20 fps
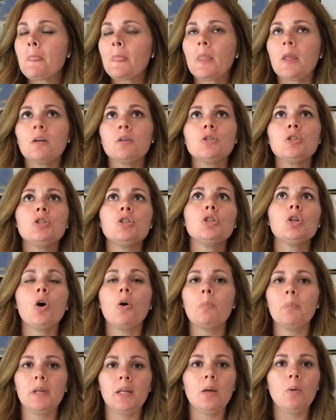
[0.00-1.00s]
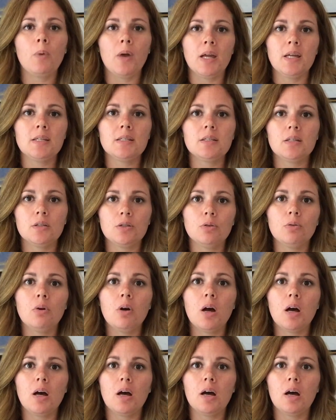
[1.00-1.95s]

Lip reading: There's so many ways to do